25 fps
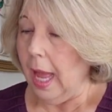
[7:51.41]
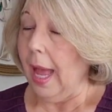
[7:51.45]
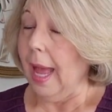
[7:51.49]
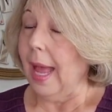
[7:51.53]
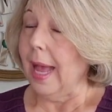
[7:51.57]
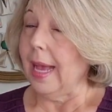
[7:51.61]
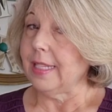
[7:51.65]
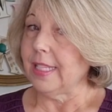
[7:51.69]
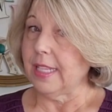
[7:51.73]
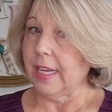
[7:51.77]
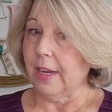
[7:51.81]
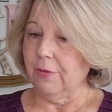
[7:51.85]

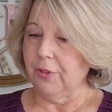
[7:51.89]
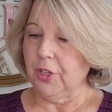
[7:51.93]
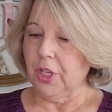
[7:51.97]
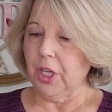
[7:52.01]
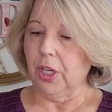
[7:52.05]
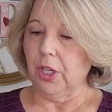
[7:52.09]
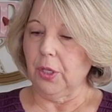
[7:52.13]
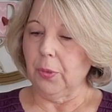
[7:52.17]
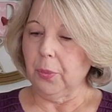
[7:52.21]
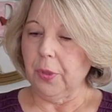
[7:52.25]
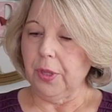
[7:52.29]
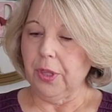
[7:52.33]
as I've
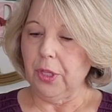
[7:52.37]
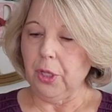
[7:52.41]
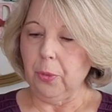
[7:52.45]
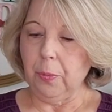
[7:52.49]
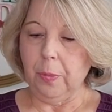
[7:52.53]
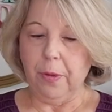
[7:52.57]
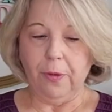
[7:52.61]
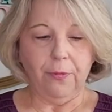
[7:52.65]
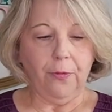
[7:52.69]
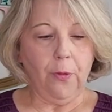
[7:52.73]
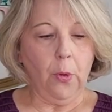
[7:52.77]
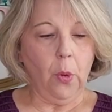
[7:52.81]
shared with you
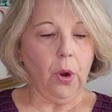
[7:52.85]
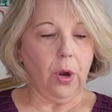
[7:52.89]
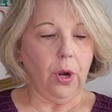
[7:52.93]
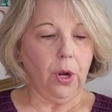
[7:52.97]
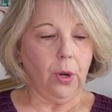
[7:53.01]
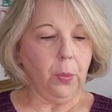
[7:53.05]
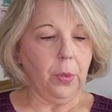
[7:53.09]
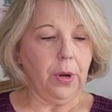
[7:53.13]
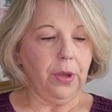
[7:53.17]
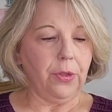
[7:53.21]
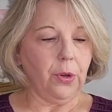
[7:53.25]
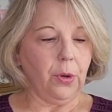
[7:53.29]

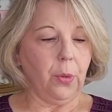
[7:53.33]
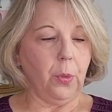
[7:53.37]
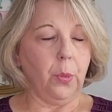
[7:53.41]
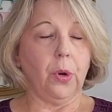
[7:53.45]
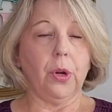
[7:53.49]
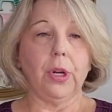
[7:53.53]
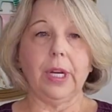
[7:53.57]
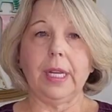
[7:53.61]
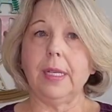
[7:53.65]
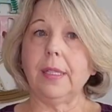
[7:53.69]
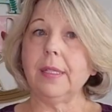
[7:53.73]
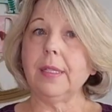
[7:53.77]
before, whether
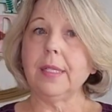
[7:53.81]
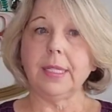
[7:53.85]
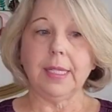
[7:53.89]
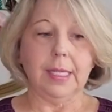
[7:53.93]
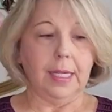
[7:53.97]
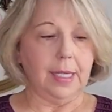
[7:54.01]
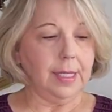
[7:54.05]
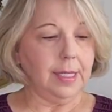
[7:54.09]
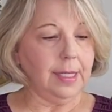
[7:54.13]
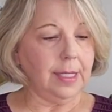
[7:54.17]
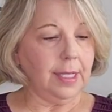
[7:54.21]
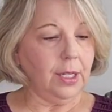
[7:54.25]
we're in
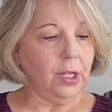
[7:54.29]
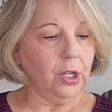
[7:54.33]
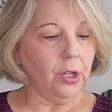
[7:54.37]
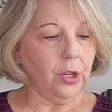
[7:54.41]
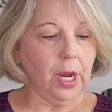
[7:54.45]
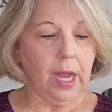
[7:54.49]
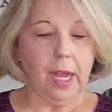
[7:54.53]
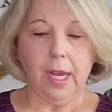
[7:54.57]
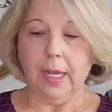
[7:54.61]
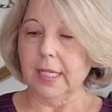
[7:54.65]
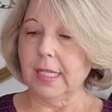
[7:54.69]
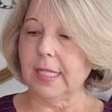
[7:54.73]
season or
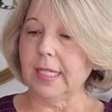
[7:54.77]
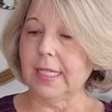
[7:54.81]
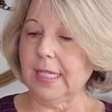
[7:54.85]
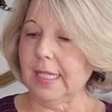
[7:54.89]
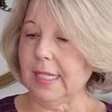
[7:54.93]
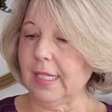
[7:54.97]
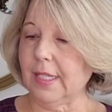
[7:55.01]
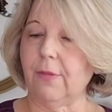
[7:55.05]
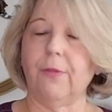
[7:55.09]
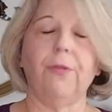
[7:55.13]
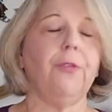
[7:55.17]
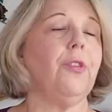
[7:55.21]
out of
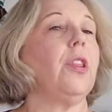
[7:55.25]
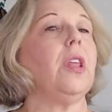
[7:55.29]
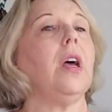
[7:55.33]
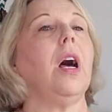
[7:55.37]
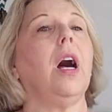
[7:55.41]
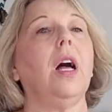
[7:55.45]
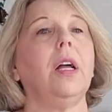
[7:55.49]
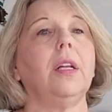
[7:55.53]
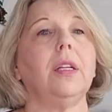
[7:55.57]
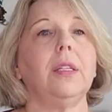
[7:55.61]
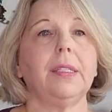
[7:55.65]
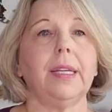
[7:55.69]
season for the
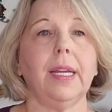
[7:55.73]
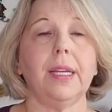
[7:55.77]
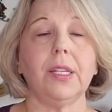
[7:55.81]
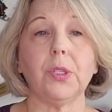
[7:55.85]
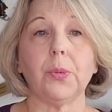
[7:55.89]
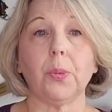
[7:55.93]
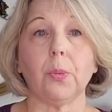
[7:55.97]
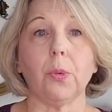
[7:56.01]
holidays,